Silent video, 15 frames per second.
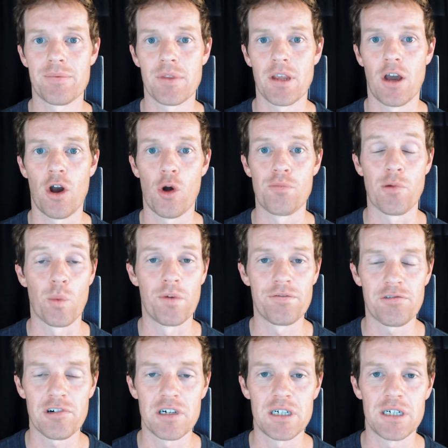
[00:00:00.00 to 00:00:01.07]

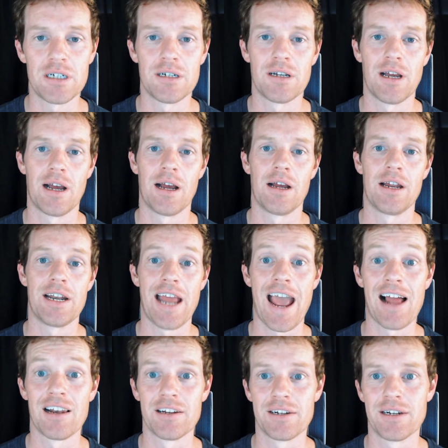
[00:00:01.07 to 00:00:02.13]
Winfrey and
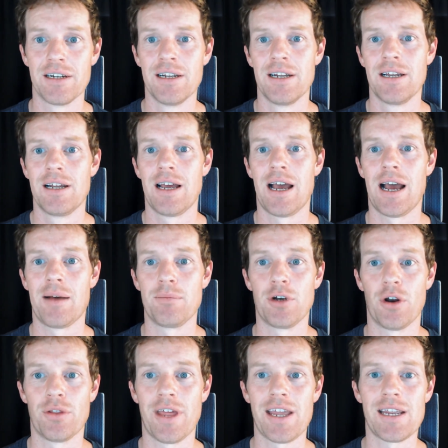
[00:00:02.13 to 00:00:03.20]
Ellen,
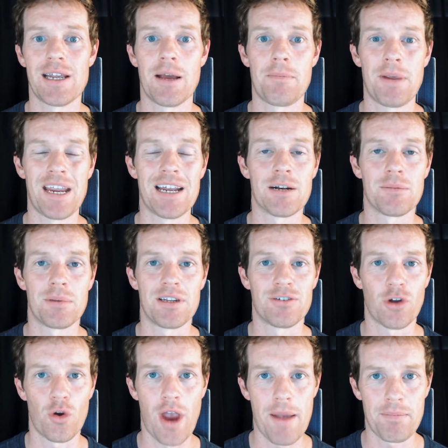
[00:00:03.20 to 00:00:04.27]
they appear to be
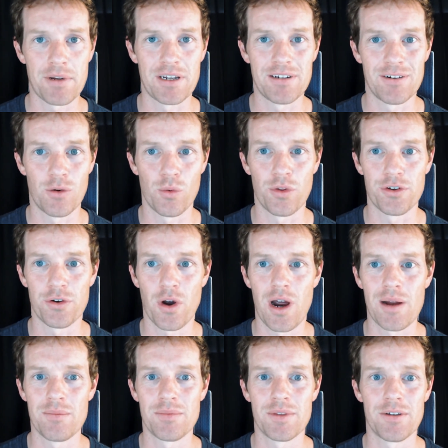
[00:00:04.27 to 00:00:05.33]
so happy all the
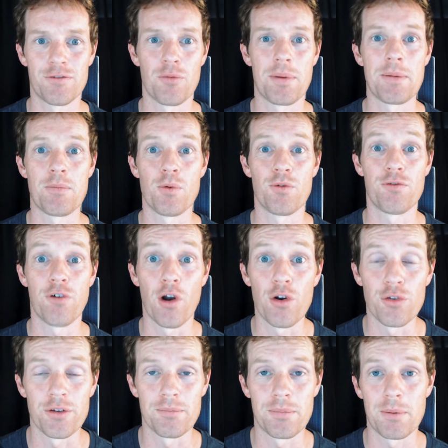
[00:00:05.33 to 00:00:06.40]
time. Therefore, people
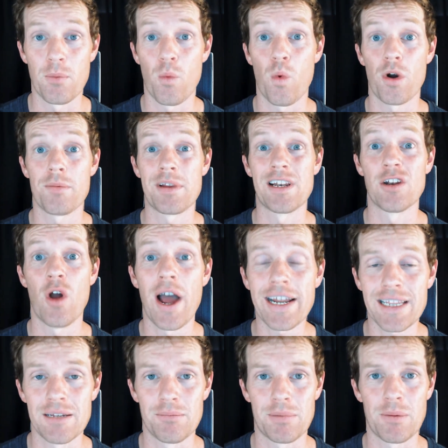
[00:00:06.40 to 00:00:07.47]
follow them. People want to be
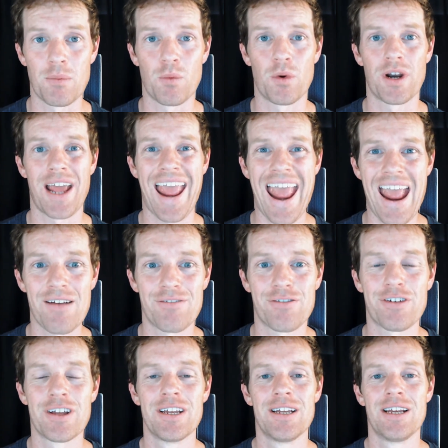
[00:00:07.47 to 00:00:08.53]
like them. People want to
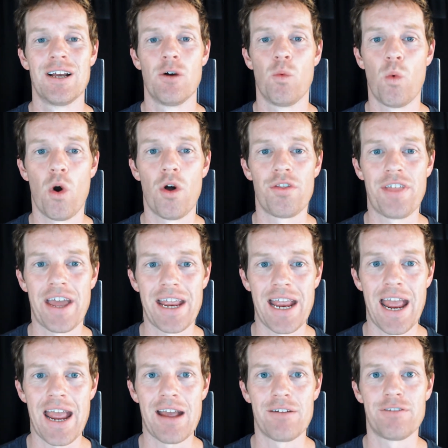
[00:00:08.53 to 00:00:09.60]
have what they
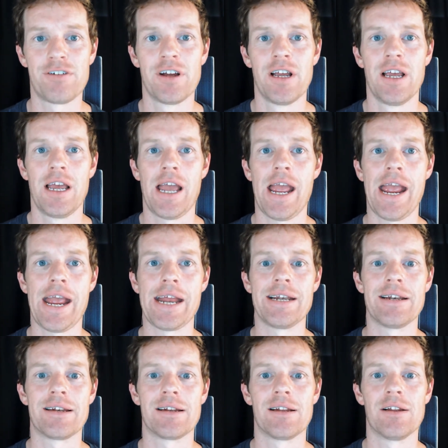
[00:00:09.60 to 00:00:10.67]
have.
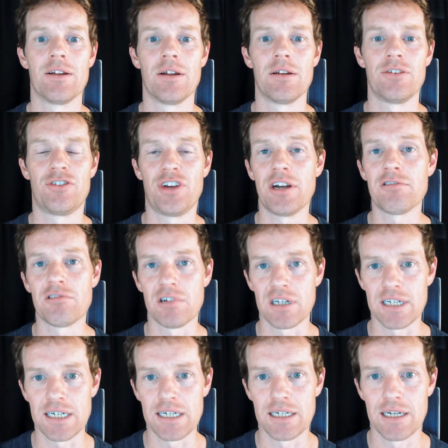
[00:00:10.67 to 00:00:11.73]
And generally